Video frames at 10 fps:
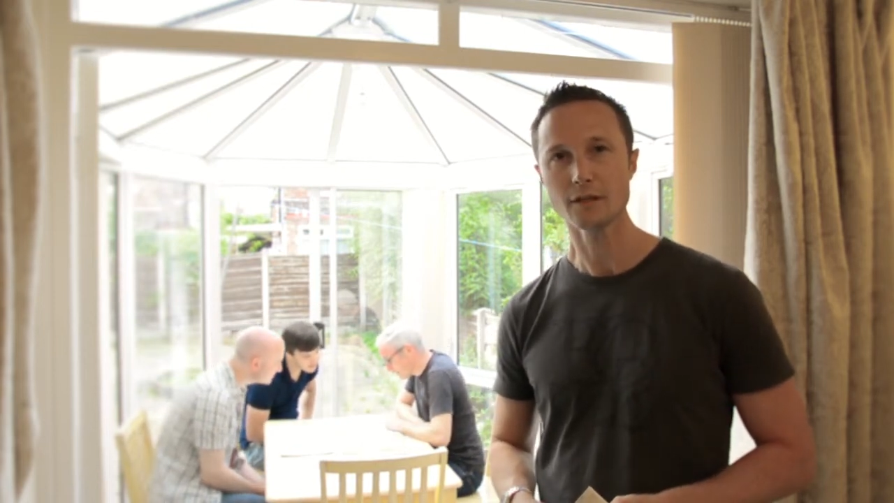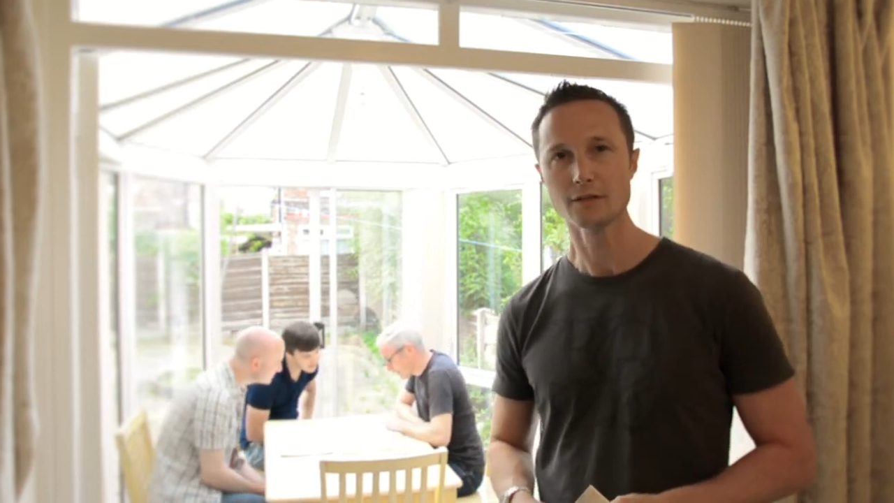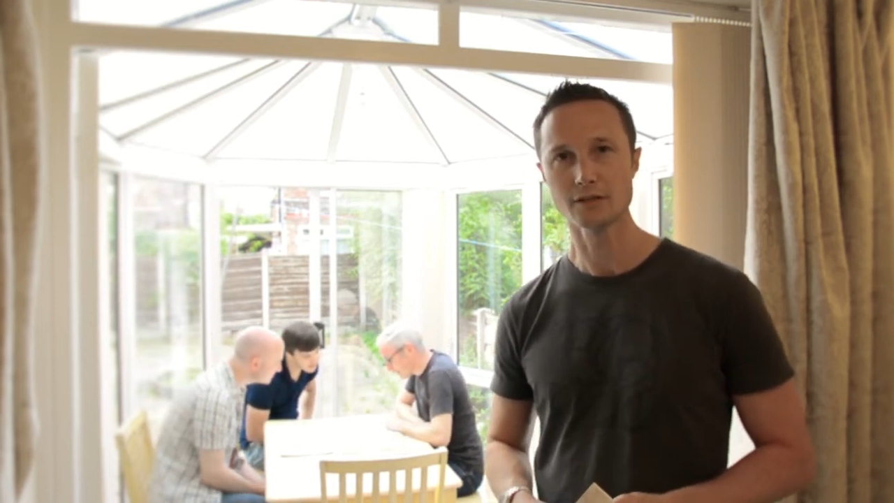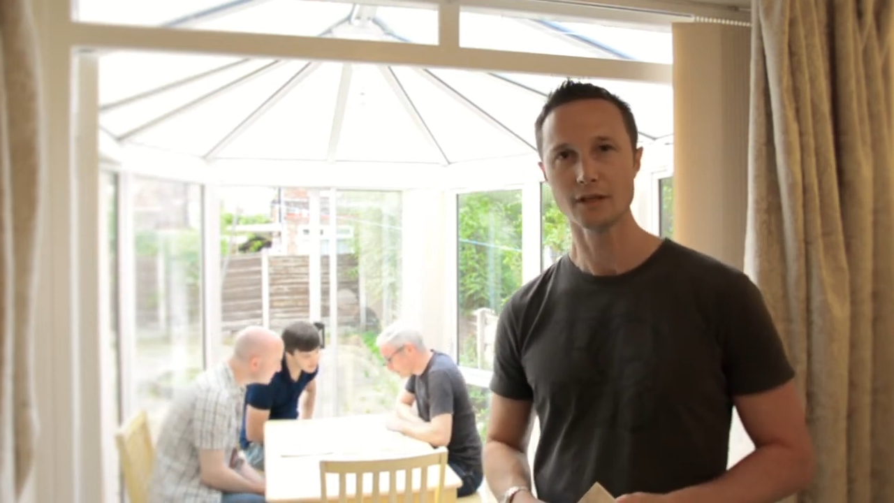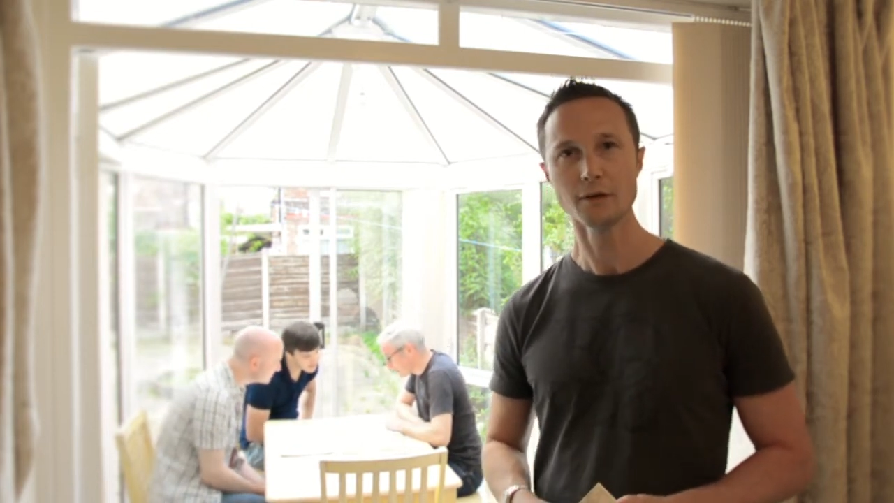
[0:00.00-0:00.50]

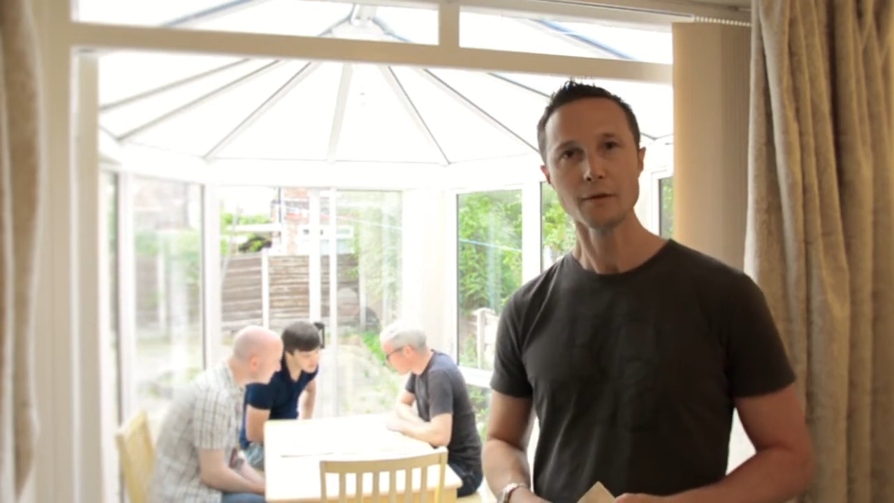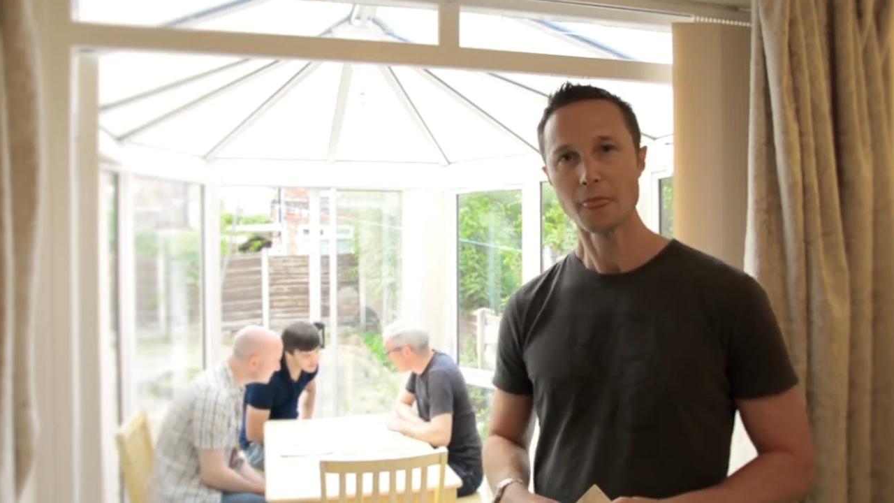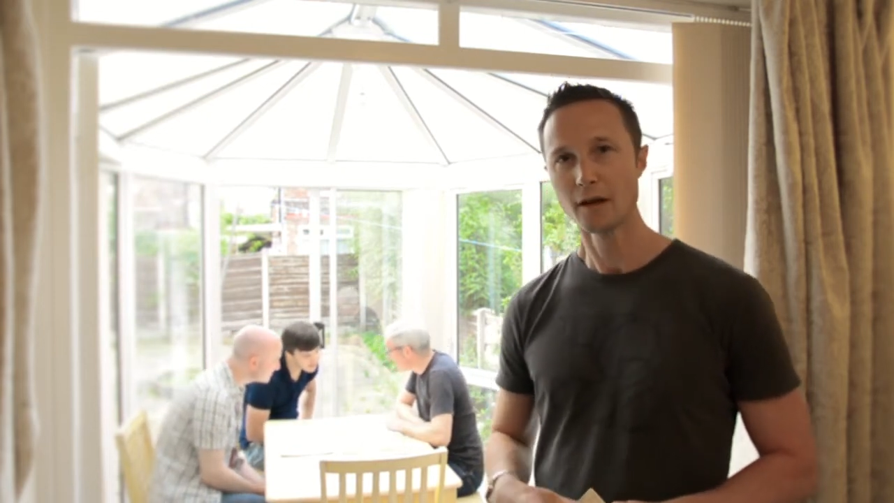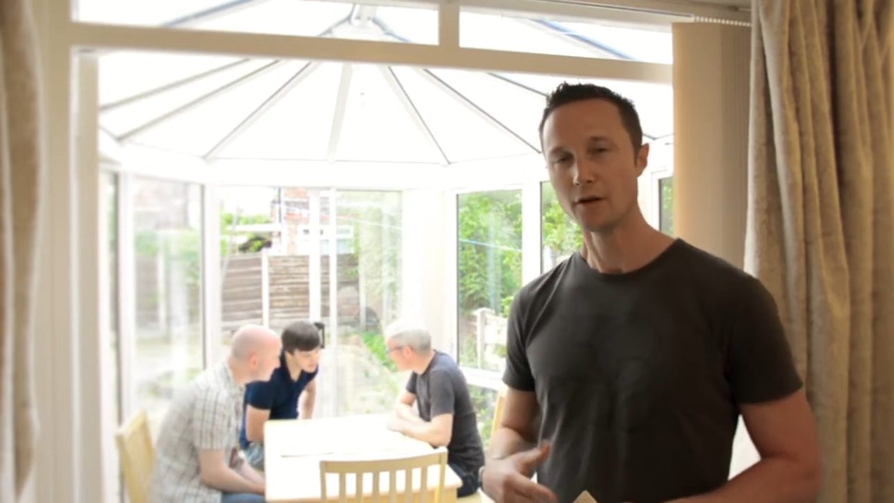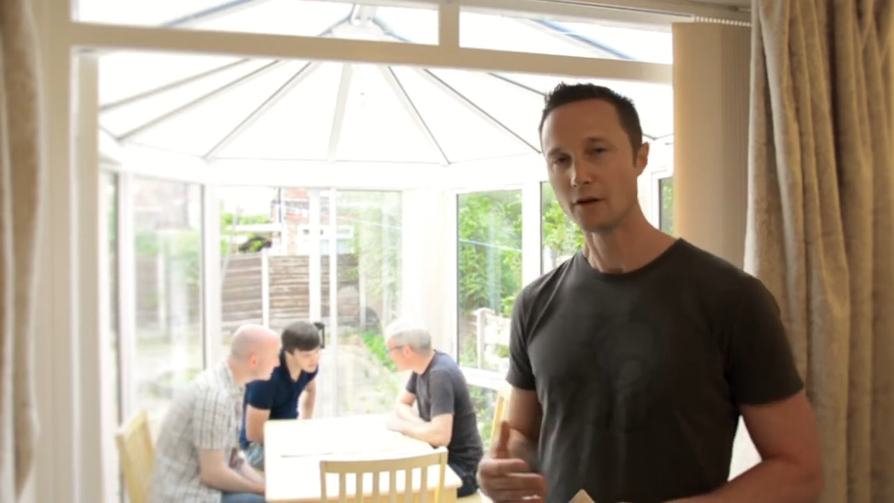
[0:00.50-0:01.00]
So
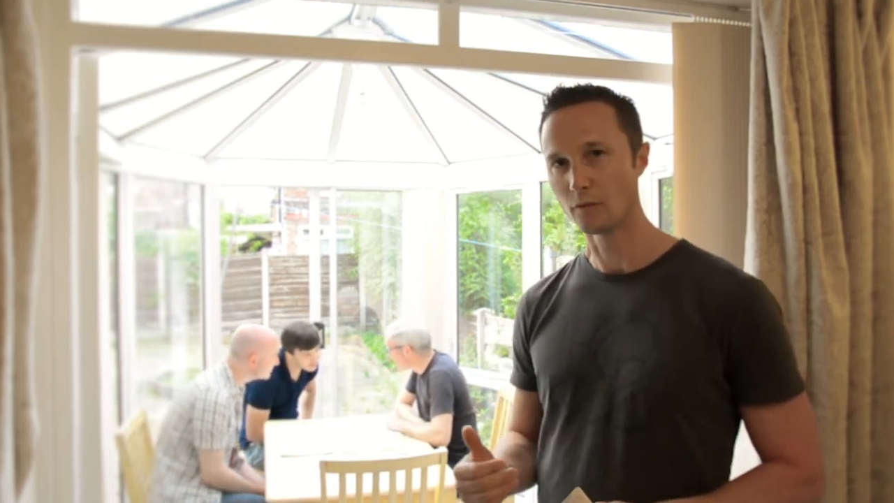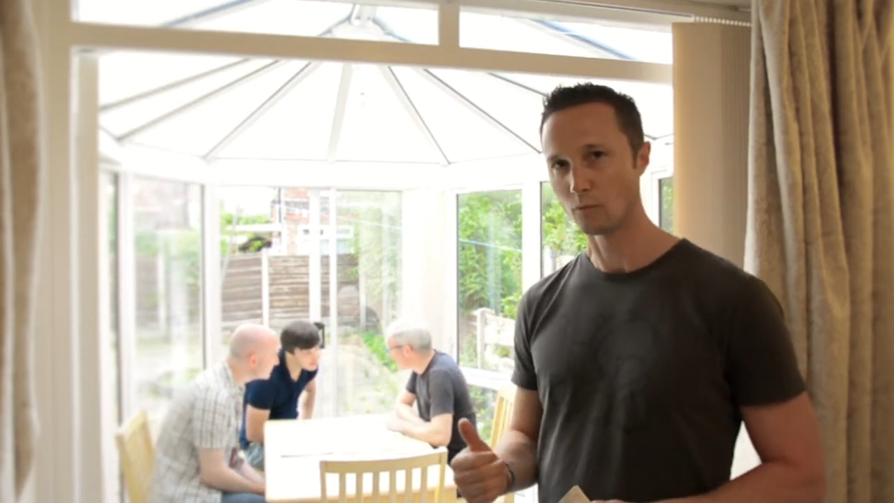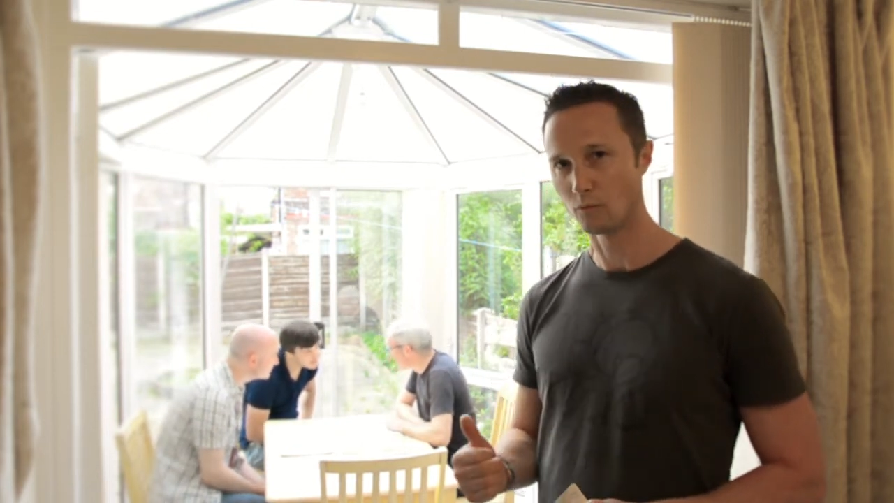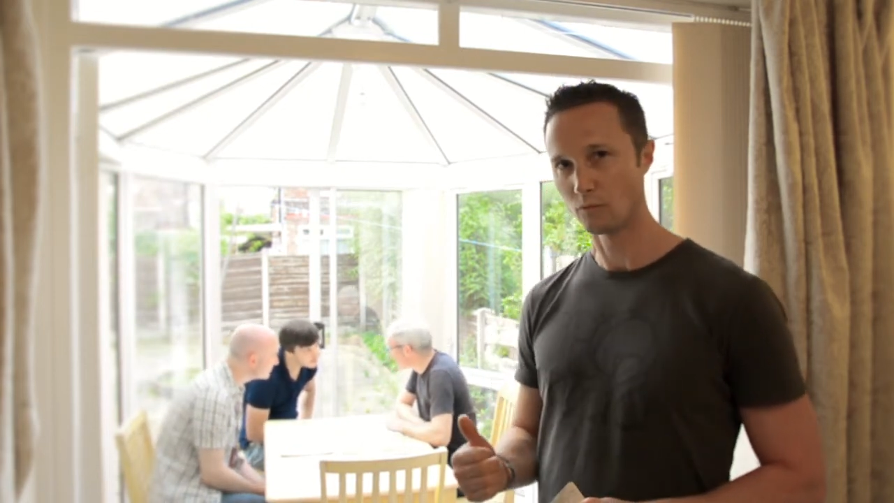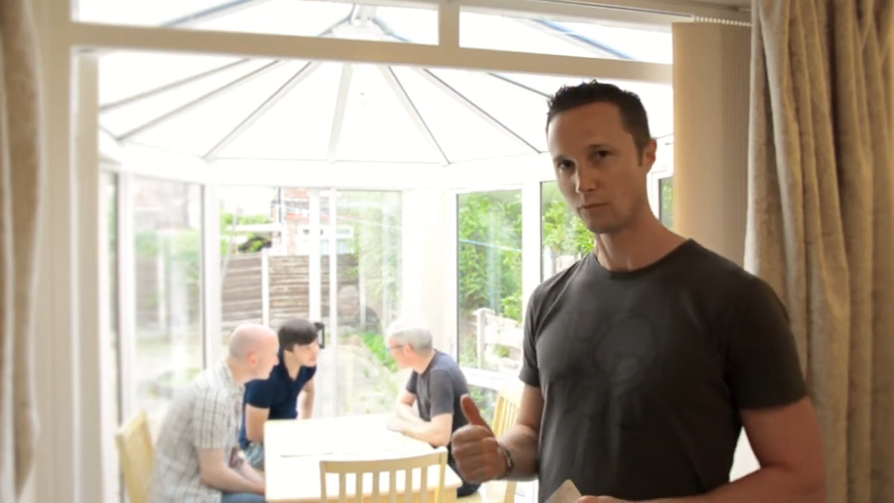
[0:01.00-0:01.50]
a
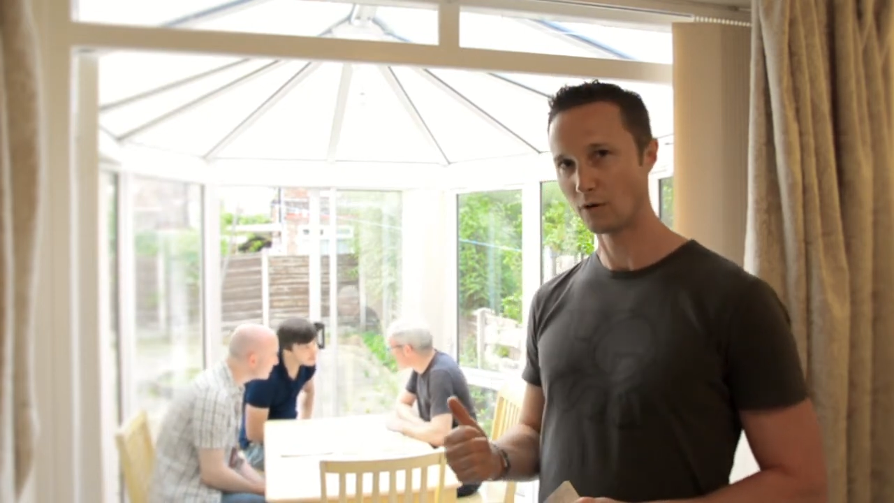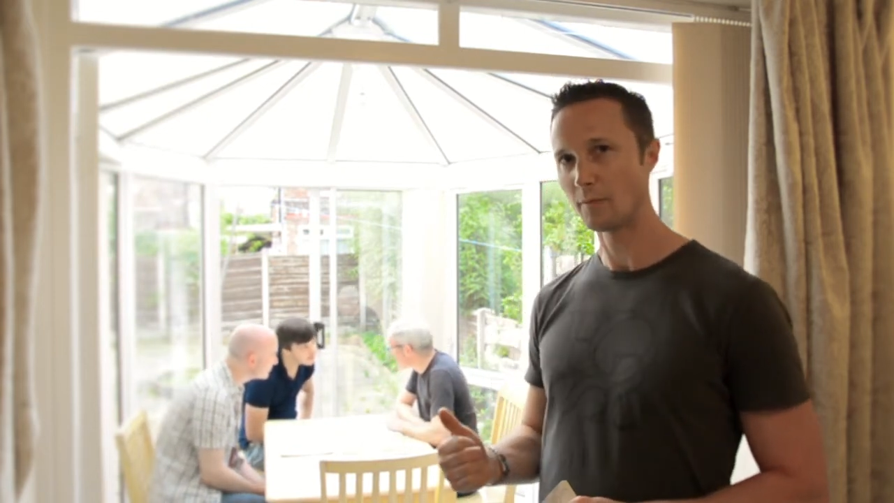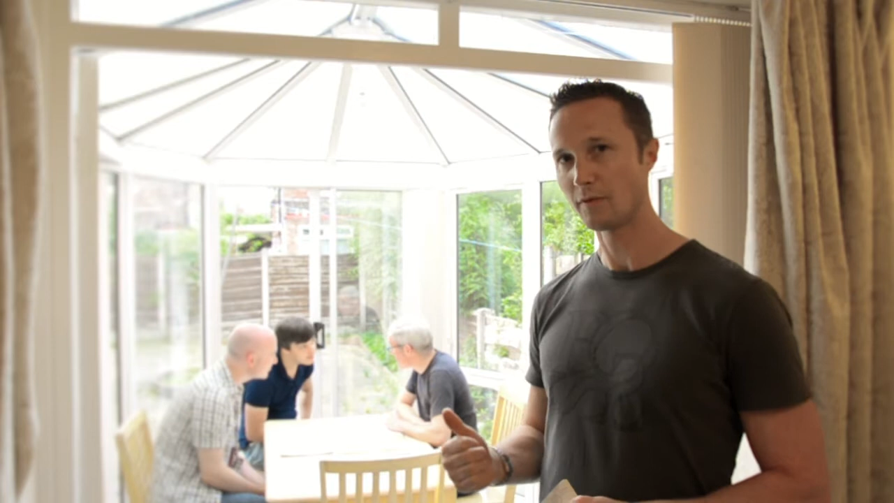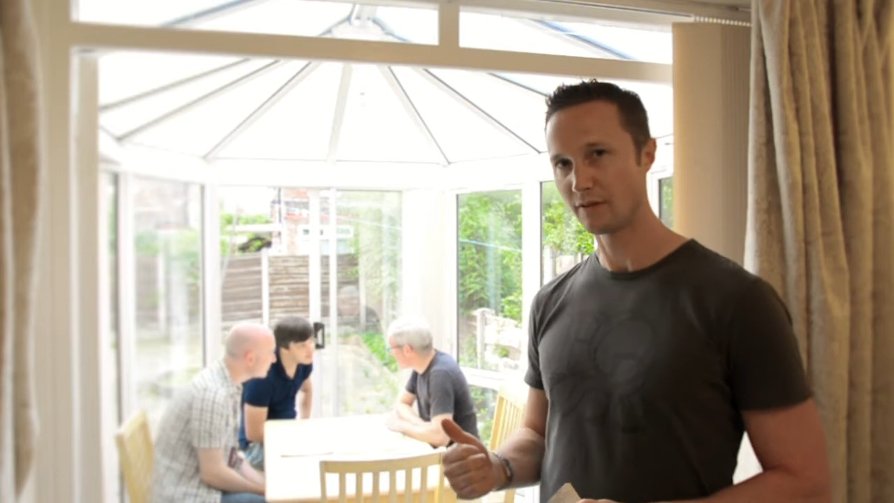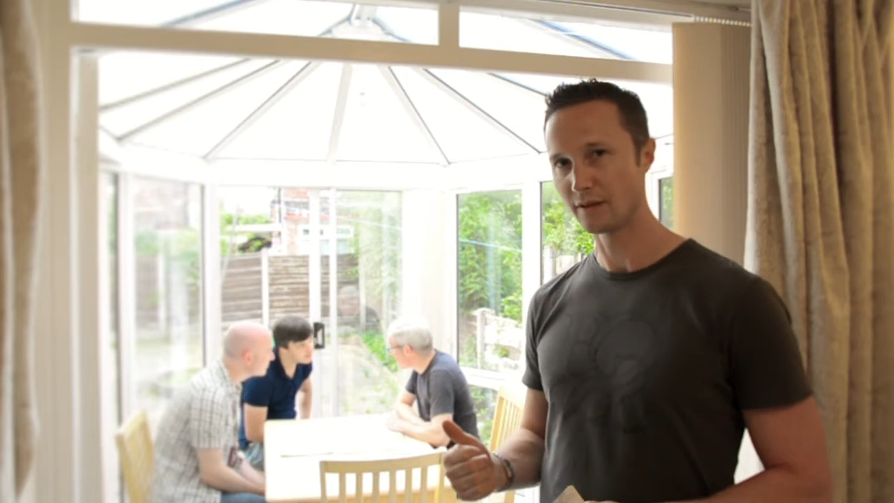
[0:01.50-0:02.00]

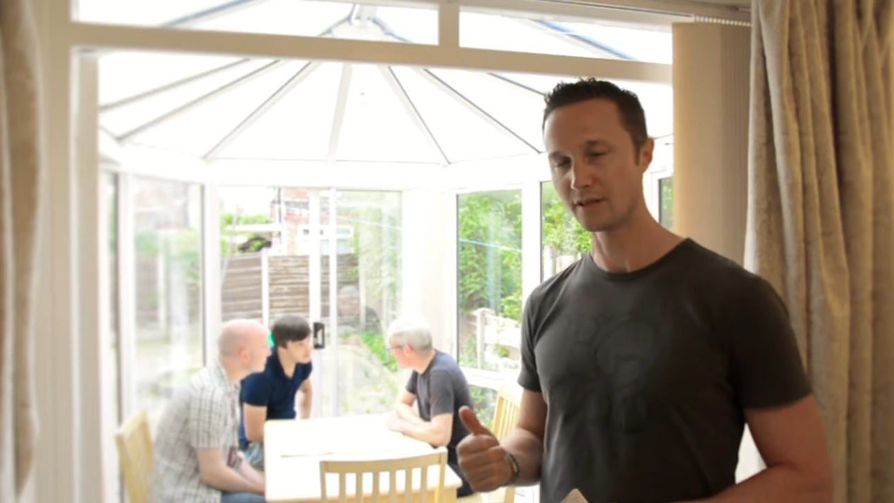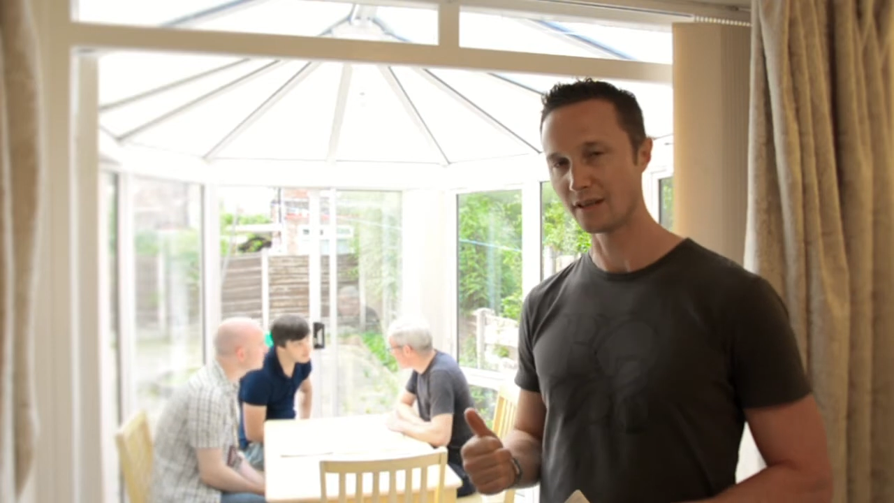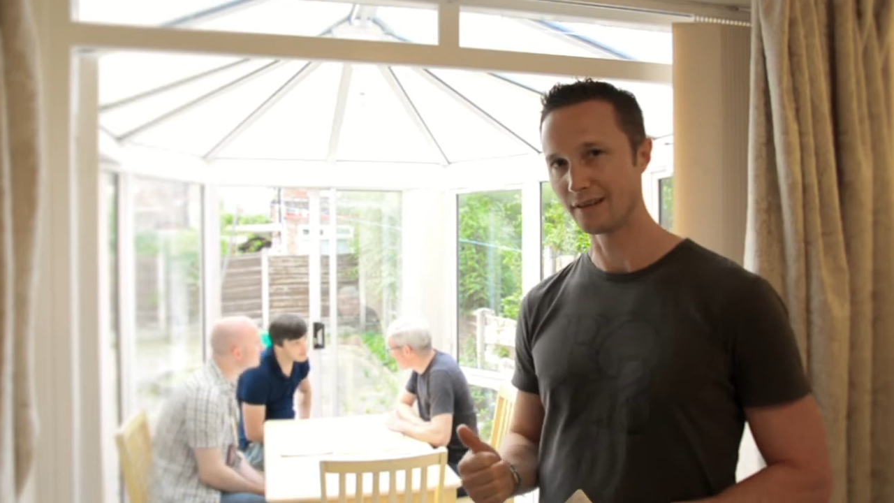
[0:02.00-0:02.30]
couple of things that